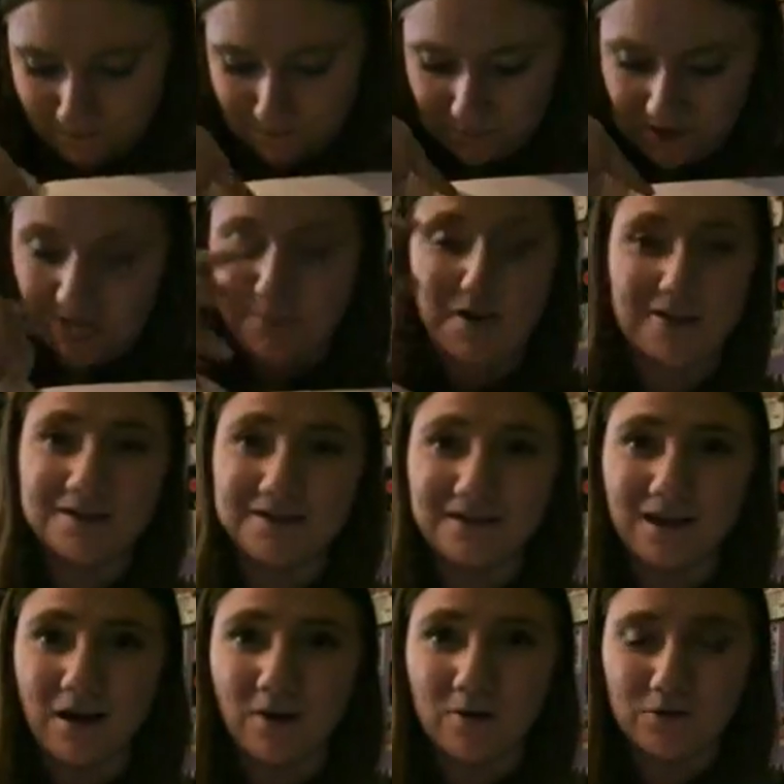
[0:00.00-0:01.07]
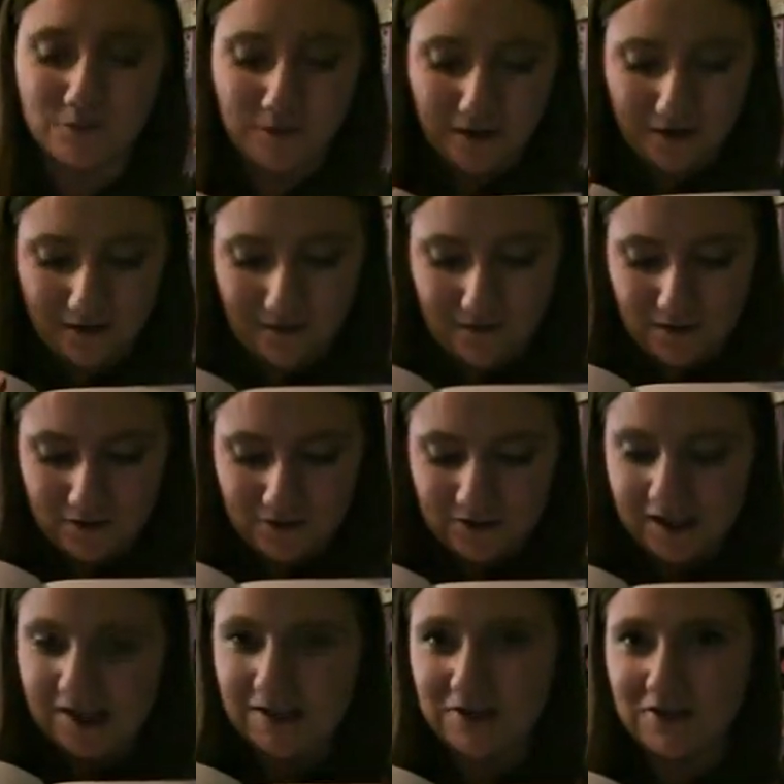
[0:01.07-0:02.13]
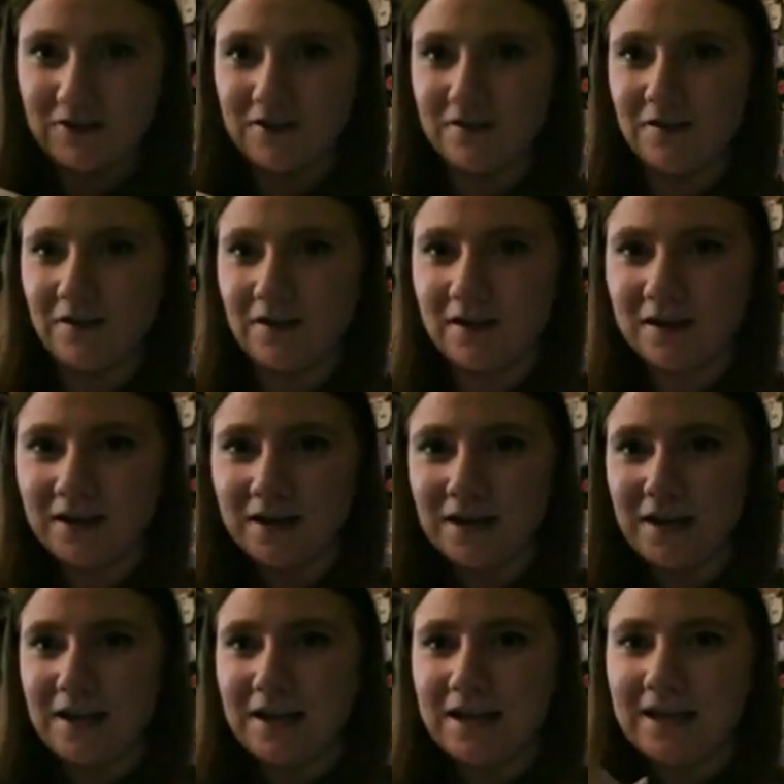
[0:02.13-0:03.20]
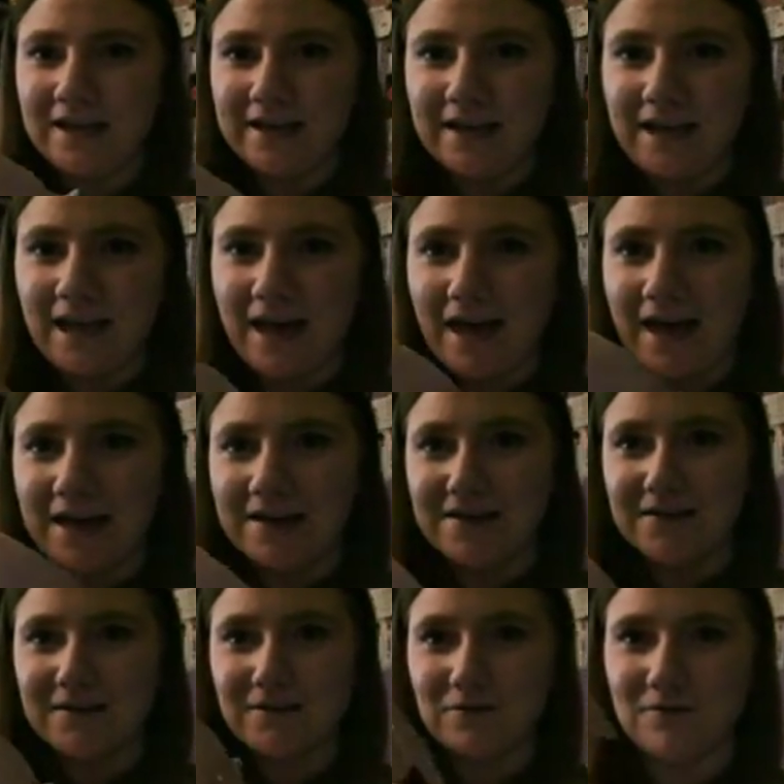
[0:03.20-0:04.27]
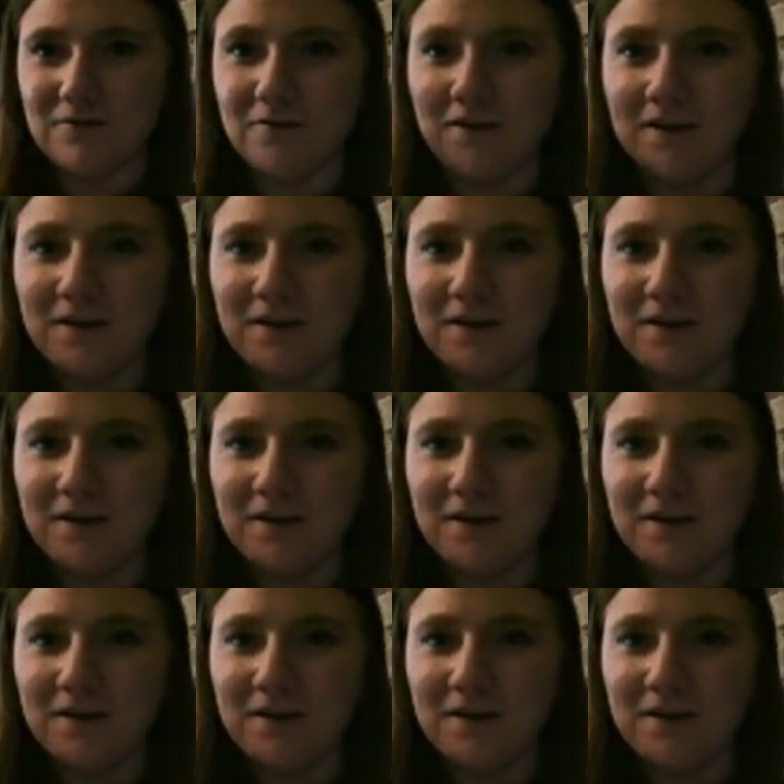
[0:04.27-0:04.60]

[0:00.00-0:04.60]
she imagines Carew to be, and then her signature, and like, yeah, so